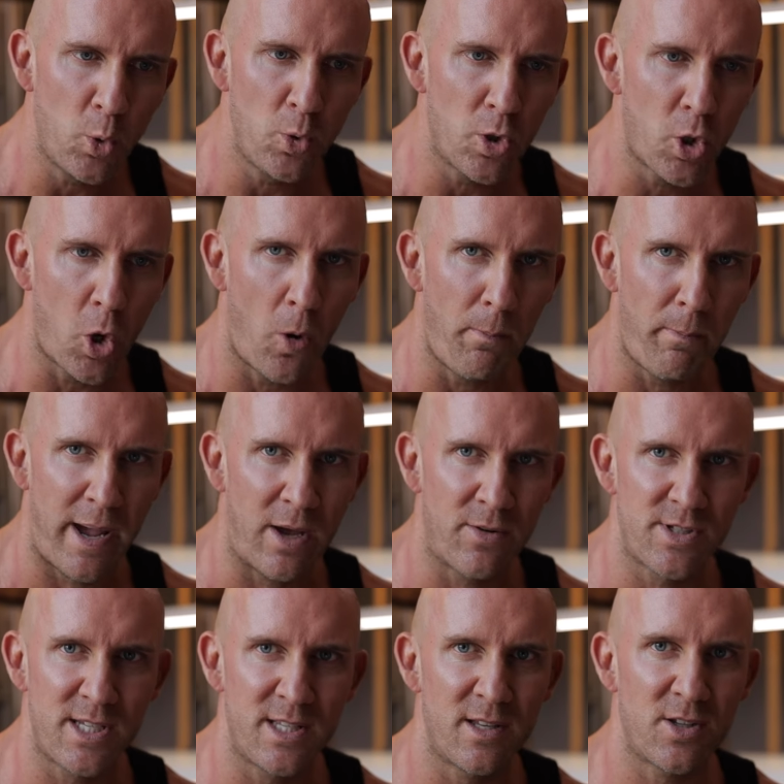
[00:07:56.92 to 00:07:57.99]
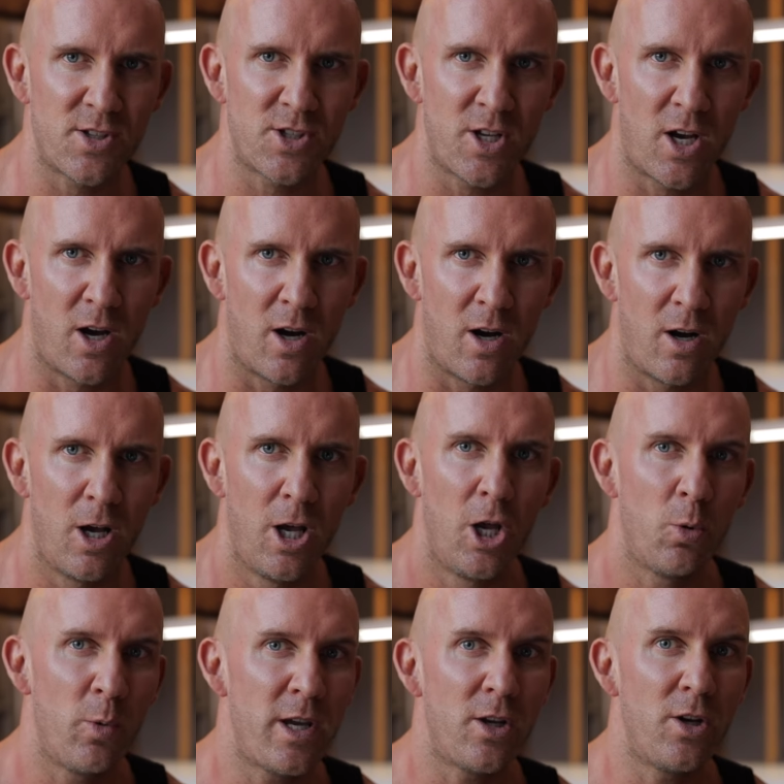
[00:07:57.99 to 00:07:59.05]
all the compounds in at the start.
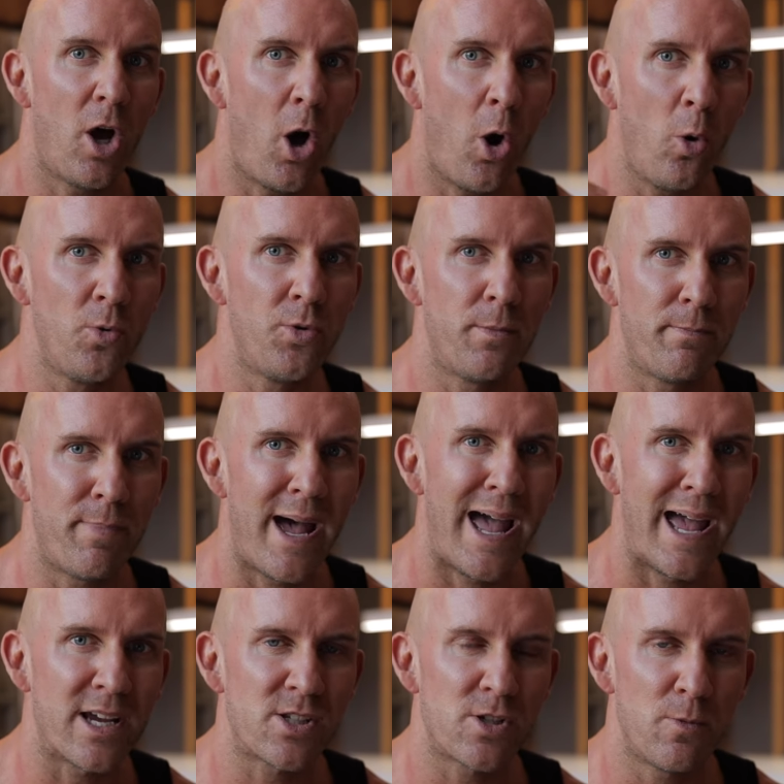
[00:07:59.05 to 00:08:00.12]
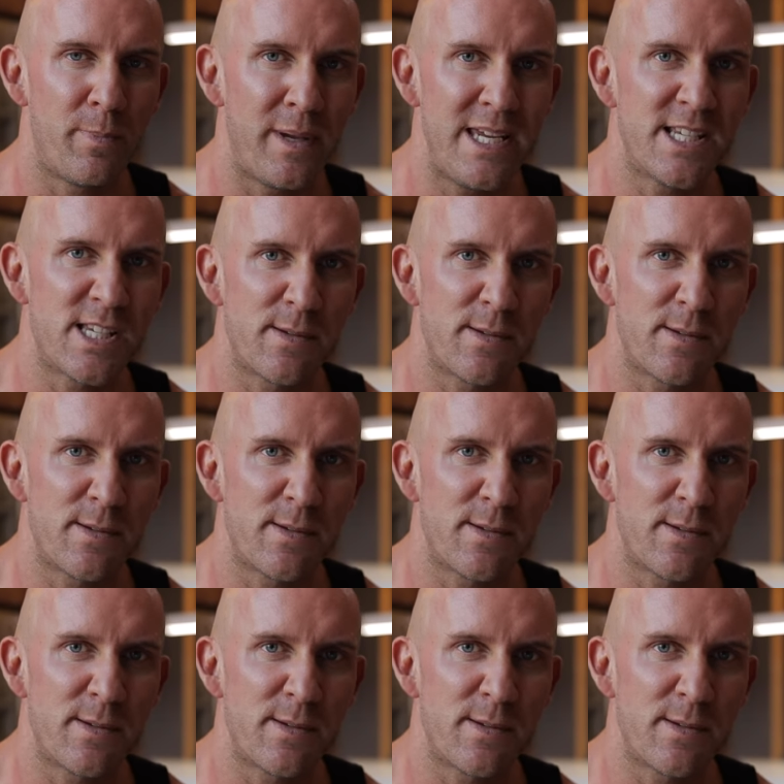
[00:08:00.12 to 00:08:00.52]
We can hold them back. So be